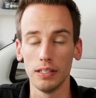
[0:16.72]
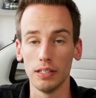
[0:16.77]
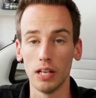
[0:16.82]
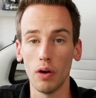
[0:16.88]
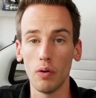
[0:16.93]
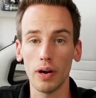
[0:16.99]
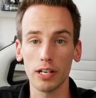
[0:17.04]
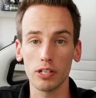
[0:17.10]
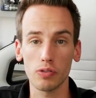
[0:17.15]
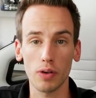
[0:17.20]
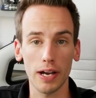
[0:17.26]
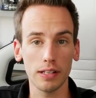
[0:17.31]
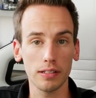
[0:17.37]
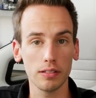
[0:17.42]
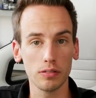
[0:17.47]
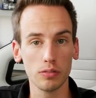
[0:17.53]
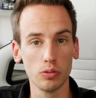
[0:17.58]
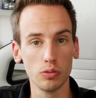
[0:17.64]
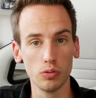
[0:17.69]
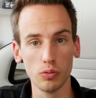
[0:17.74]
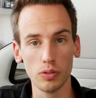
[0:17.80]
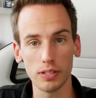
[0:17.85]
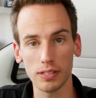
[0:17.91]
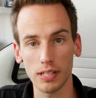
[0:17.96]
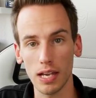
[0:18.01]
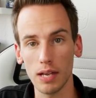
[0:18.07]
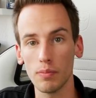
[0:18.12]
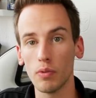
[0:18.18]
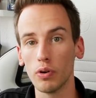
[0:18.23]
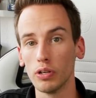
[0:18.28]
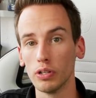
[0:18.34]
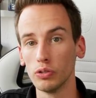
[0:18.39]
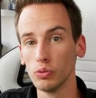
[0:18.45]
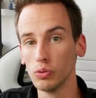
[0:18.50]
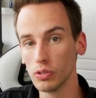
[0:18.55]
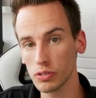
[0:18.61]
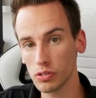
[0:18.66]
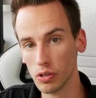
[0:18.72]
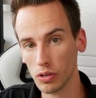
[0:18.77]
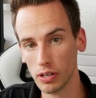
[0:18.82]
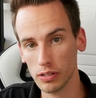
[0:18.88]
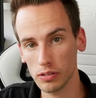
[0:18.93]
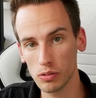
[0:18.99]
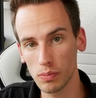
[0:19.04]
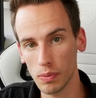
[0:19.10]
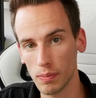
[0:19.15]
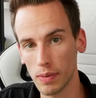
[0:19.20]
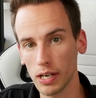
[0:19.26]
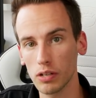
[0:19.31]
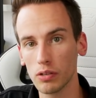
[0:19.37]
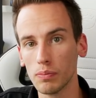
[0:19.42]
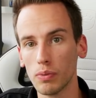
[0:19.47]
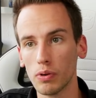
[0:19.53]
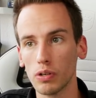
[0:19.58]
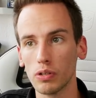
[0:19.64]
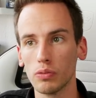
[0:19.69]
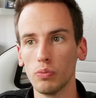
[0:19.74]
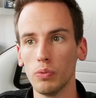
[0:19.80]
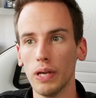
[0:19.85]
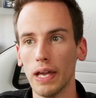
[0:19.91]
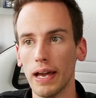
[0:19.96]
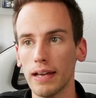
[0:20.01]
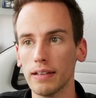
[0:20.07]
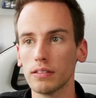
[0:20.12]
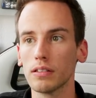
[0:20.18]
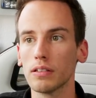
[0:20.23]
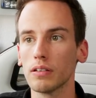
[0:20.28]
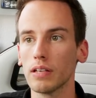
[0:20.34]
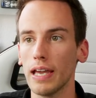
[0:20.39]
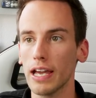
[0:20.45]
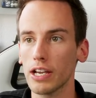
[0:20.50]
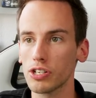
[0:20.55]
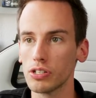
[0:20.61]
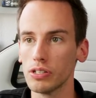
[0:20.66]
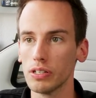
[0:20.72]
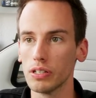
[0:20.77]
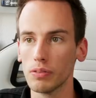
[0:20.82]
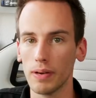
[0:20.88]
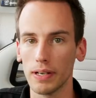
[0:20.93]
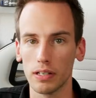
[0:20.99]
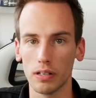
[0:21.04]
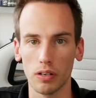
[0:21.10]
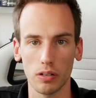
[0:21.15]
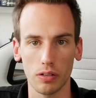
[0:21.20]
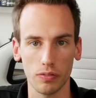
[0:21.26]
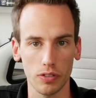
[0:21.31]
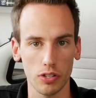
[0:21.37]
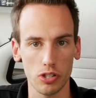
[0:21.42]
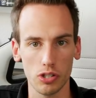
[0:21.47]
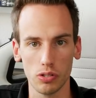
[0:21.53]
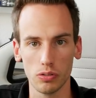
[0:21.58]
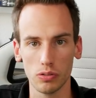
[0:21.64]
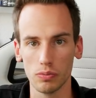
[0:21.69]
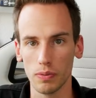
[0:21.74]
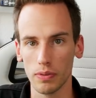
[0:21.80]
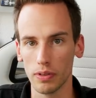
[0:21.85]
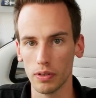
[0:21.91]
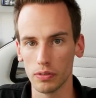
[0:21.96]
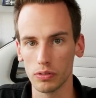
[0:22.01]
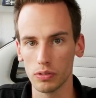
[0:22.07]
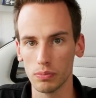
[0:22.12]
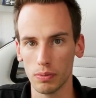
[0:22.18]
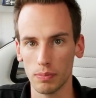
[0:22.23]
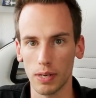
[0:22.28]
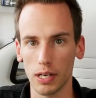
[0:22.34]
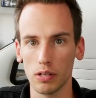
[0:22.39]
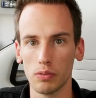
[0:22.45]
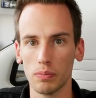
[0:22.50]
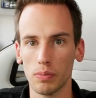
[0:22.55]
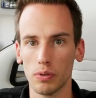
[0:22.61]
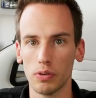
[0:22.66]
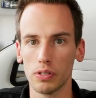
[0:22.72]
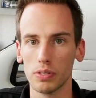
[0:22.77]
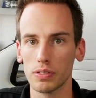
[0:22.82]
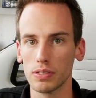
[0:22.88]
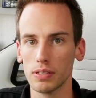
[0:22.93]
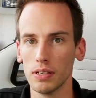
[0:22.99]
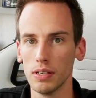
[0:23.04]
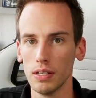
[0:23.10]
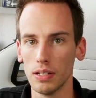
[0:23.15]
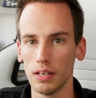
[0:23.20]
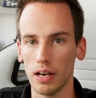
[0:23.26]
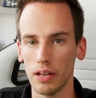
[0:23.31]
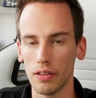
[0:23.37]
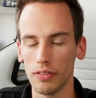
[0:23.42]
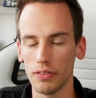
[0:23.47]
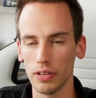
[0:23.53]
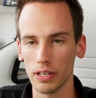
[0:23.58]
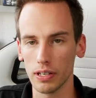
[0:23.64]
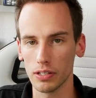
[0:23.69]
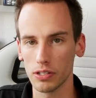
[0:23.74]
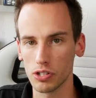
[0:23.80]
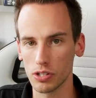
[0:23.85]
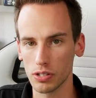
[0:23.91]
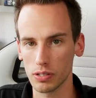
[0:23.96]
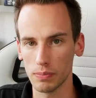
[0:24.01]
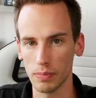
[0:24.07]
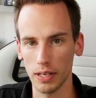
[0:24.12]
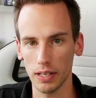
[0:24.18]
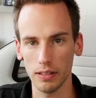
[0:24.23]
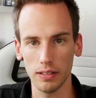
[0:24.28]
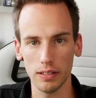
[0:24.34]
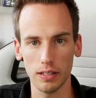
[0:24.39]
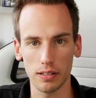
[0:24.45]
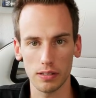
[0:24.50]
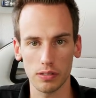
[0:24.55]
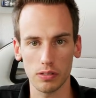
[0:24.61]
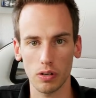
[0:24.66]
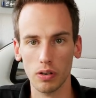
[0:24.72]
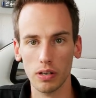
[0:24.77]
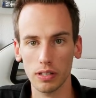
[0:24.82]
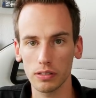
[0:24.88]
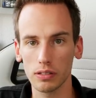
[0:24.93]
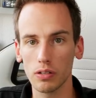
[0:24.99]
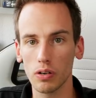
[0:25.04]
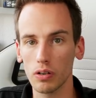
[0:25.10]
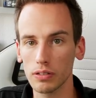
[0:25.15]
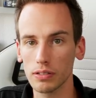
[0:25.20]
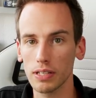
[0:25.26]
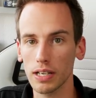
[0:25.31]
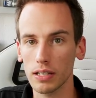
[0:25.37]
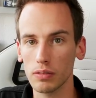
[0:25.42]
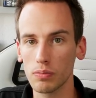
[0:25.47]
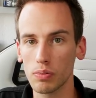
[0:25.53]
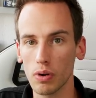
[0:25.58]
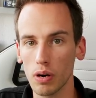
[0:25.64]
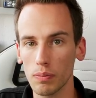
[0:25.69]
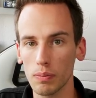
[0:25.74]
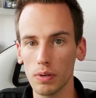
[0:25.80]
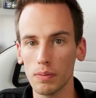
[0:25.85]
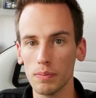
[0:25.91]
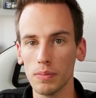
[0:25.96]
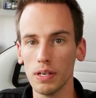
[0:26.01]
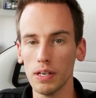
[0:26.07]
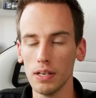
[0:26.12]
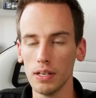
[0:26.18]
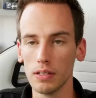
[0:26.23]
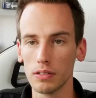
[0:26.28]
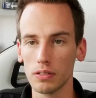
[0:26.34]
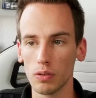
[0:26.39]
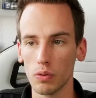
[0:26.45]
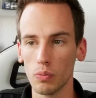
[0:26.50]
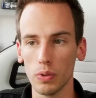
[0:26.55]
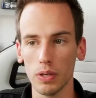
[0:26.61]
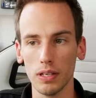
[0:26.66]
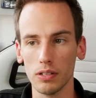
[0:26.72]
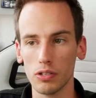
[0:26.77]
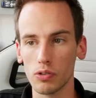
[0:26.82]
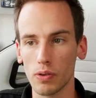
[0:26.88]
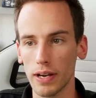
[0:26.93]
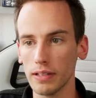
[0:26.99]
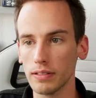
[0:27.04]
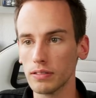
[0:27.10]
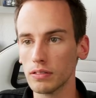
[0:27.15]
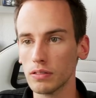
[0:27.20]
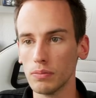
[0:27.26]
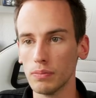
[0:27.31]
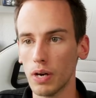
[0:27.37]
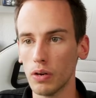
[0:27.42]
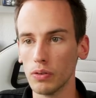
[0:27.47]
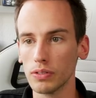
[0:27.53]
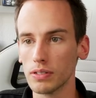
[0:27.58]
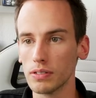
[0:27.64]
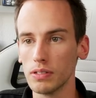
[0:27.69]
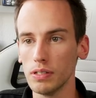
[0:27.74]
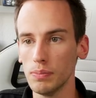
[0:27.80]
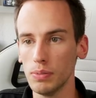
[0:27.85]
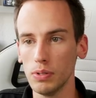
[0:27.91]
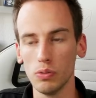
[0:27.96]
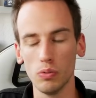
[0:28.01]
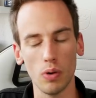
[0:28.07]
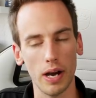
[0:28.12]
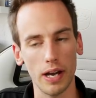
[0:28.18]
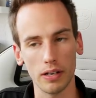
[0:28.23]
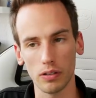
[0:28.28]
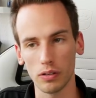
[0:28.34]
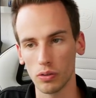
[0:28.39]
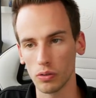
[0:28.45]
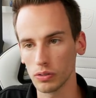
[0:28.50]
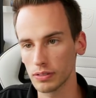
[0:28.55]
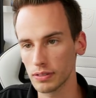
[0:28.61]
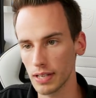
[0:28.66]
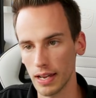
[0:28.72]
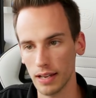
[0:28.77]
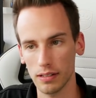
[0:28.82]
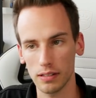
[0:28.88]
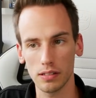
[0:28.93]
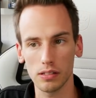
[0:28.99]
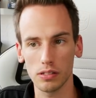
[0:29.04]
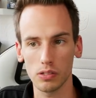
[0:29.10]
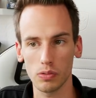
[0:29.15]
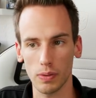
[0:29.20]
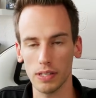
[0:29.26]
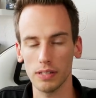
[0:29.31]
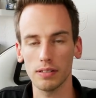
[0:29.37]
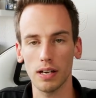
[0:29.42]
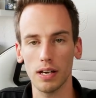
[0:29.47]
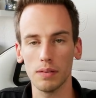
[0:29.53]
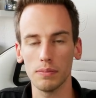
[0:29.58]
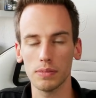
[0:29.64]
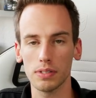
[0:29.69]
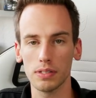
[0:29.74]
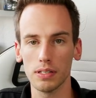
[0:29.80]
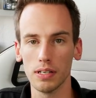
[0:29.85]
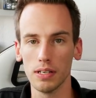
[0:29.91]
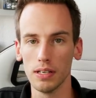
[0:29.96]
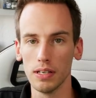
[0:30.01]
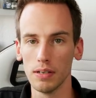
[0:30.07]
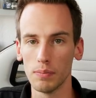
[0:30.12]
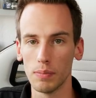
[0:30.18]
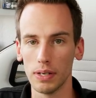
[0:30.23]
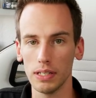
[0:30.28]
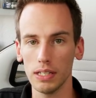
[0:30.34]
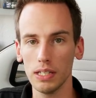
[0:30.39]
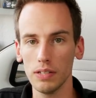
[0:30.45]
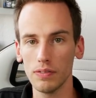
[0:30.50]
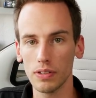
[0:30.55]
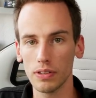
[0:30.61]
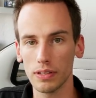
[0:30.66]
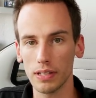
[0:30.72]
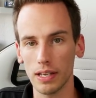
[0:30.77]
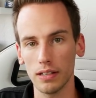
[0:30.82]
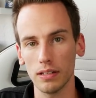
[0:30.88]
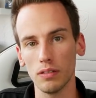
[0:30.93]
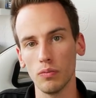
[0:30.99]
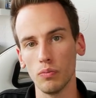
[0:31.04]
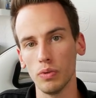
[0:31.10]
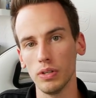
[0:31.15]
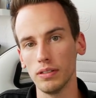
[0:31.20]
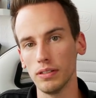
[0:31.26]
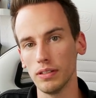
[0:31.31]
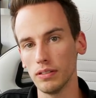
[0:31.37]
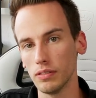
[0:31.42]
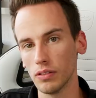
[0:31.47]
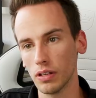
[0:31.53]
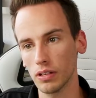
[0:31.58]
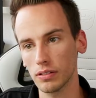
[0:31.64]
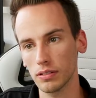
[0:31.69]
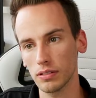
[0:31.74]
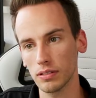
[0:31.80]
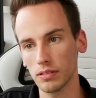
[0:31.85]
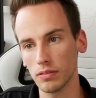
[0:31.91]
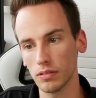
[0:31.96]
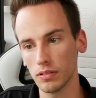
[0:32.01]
Now I tried to do the same on a dual socket Super Micro board. We had actually quite a lot of issues with those Super Micro boards. I think it's just mainly a socket contact problem. So we tried to mount the CPU, I don't know, 10, 20 times but even then, we did not,